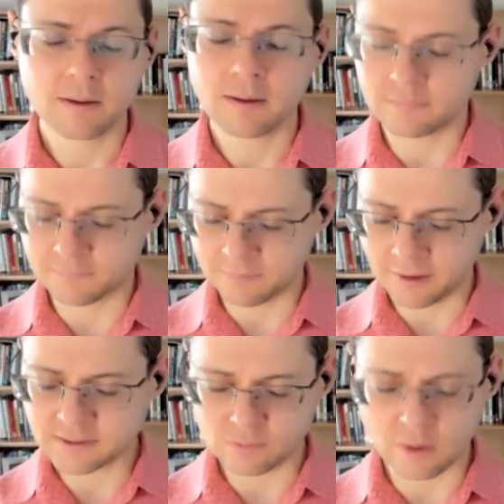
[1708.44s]

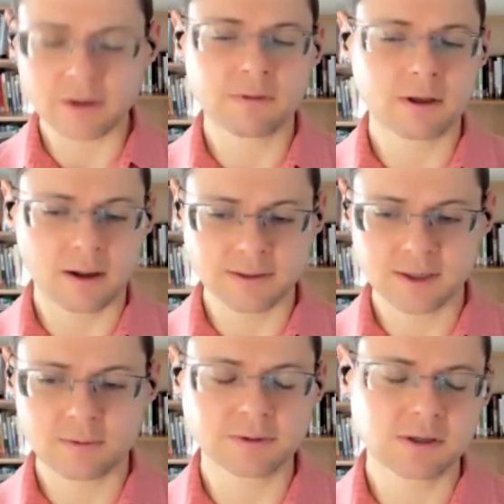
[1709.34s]
That's one of the
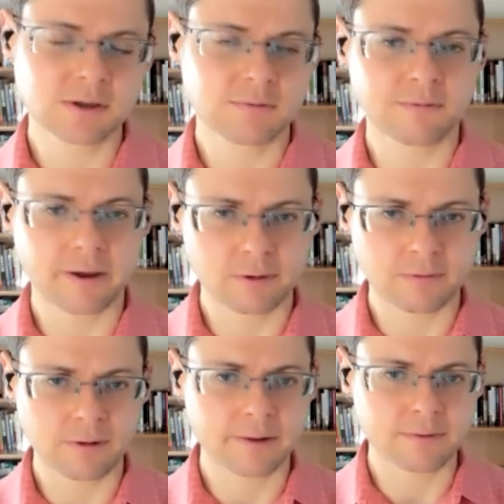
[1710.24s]
consequences of the fight or
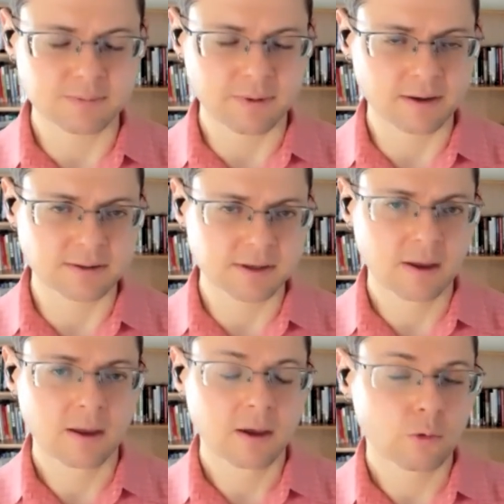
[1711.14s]
flight response.
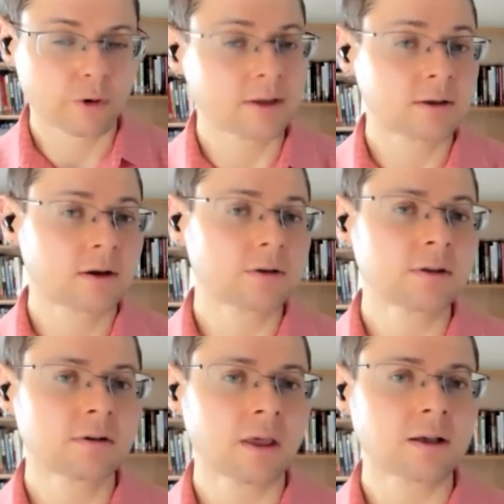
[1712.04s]
We did,
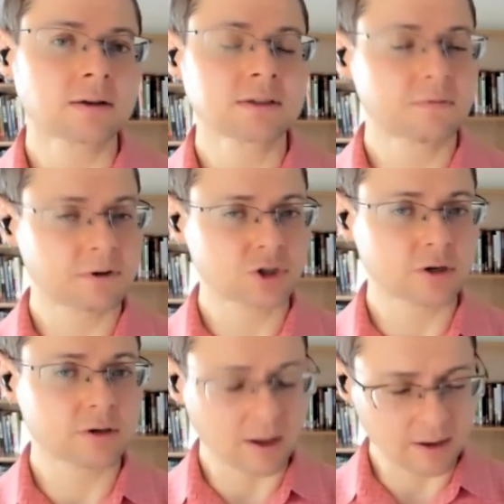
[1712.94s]
couldn't take
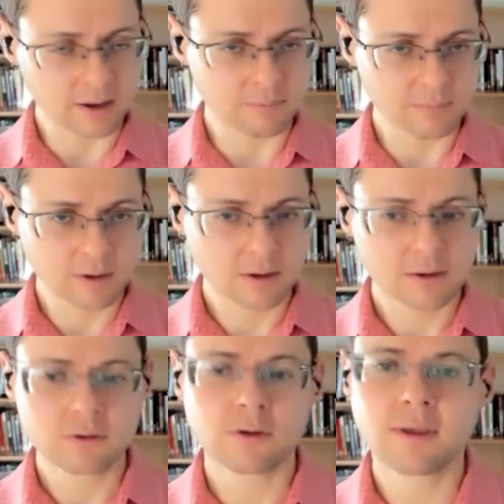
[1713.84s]
sufficient time
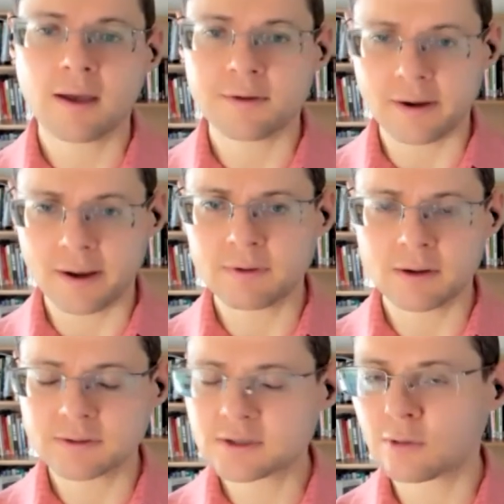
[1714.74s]
to gather
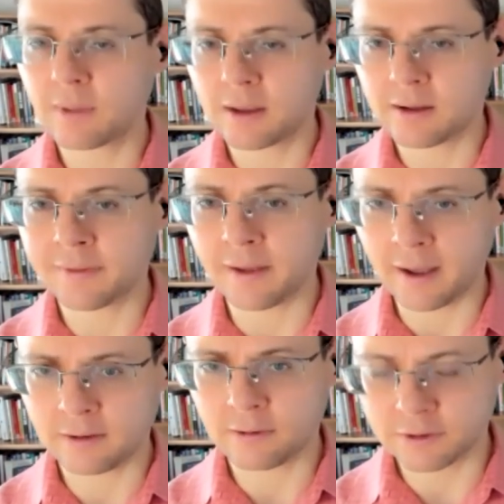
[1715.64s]
evidence to make an
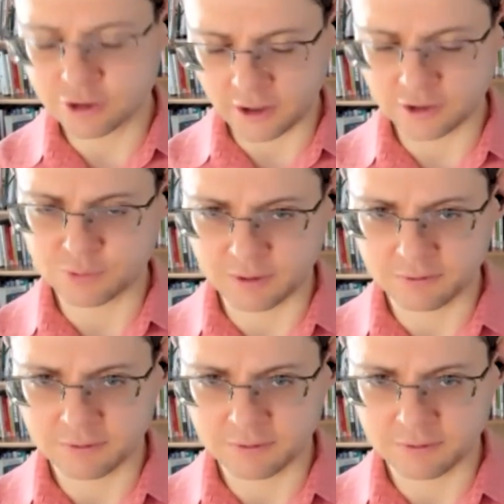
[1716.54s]
accurate judgment.